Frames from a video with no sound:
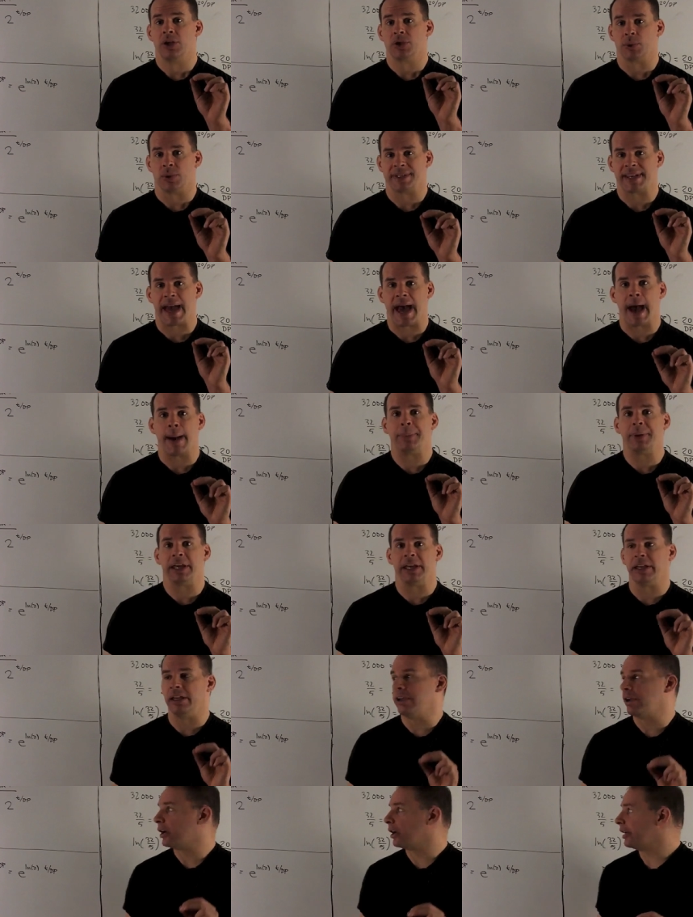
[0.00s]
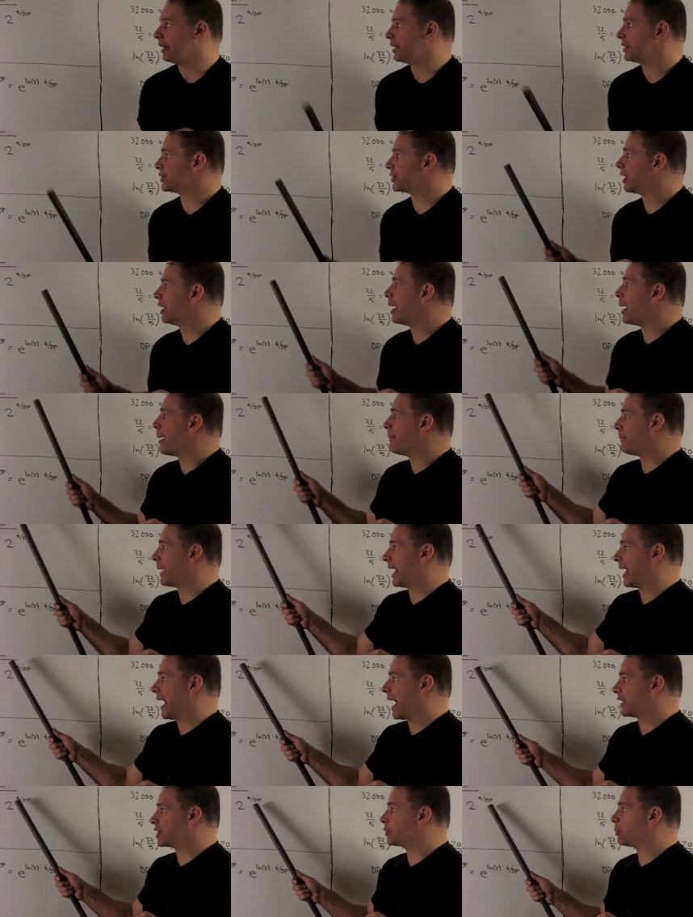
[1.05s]
So what's happening here is
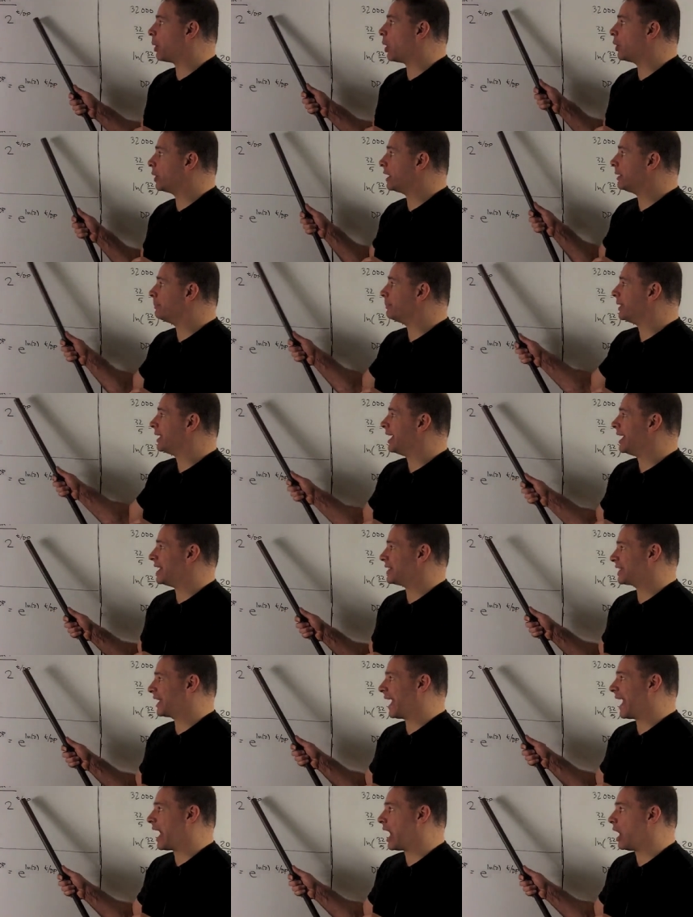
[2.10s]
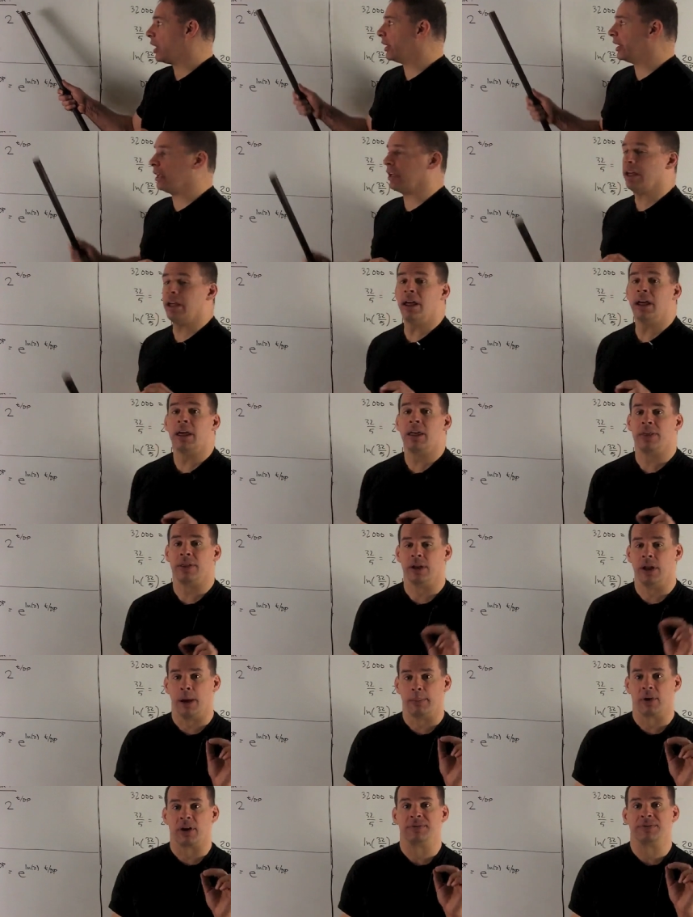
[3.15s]
my exponent is counting
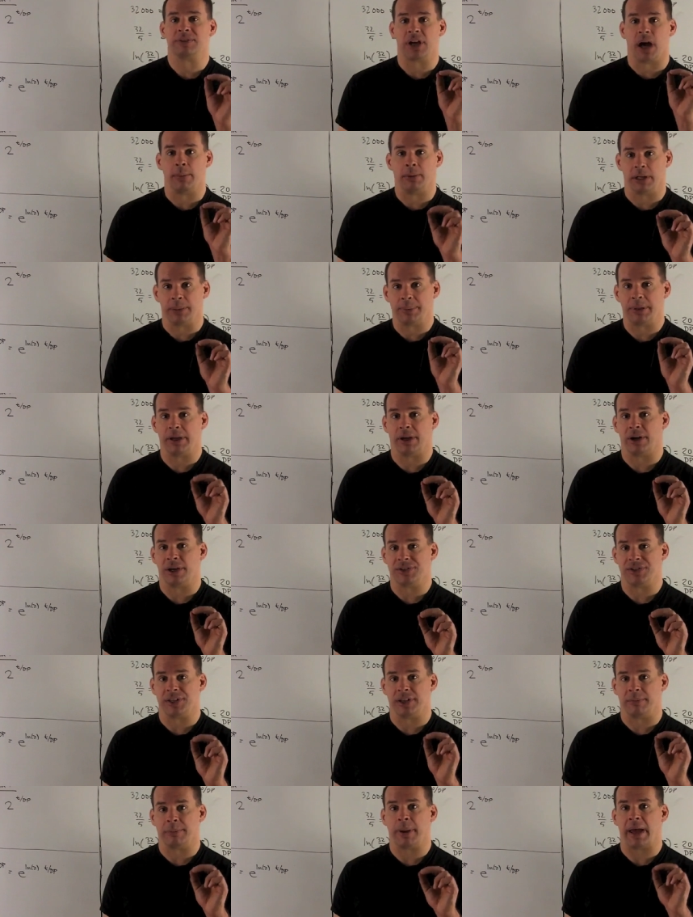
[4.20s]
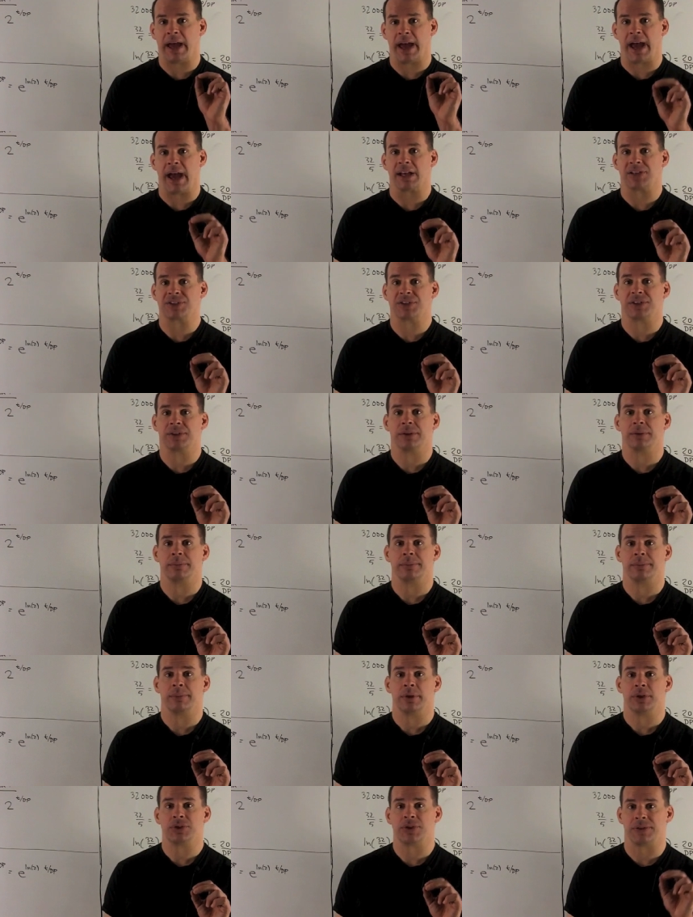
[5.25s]
the number of doubling periods that have passed.
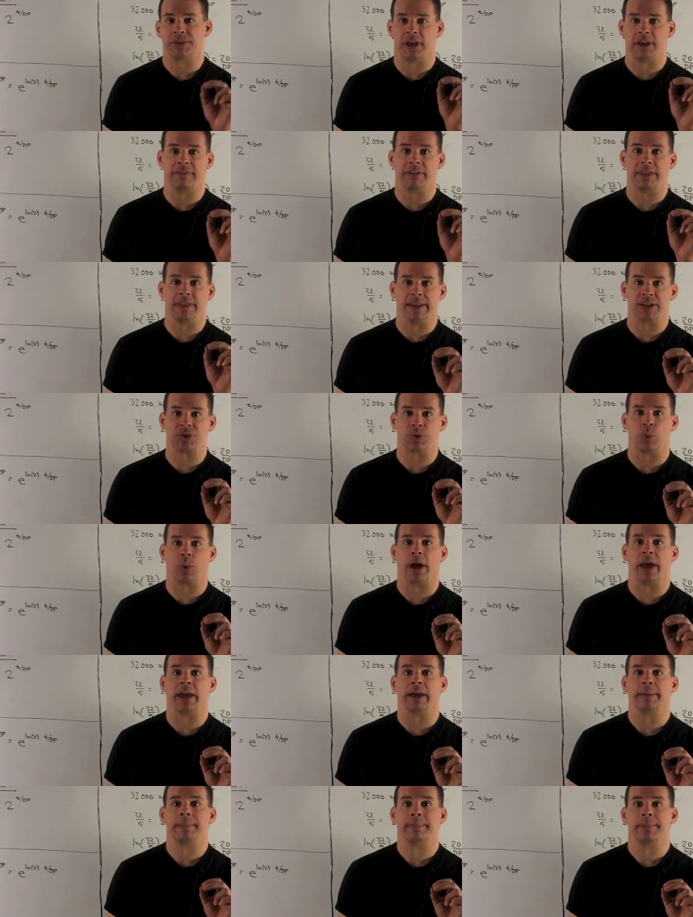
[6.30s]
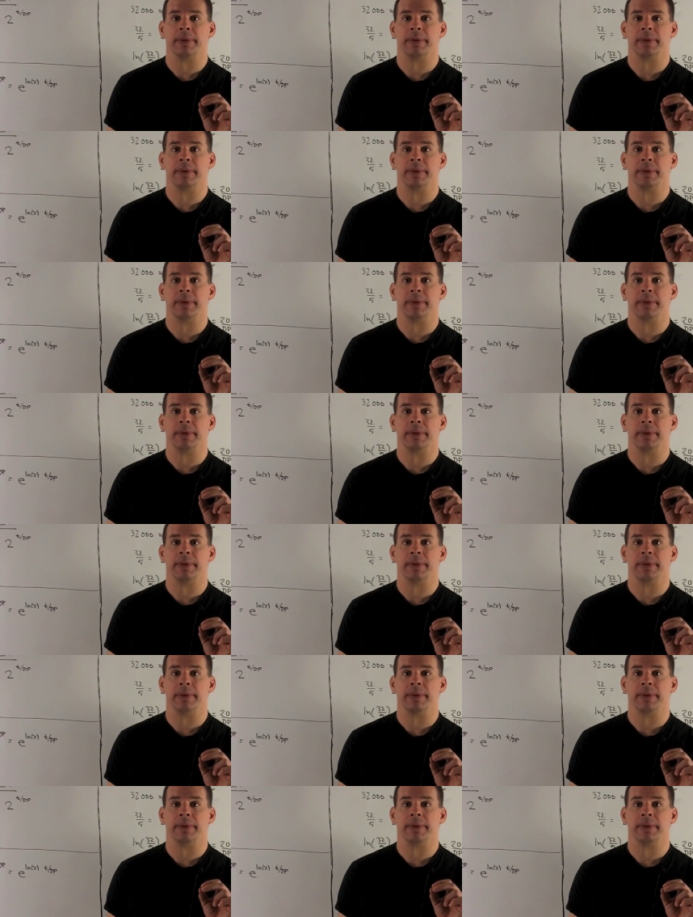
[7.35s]
So think of it this way.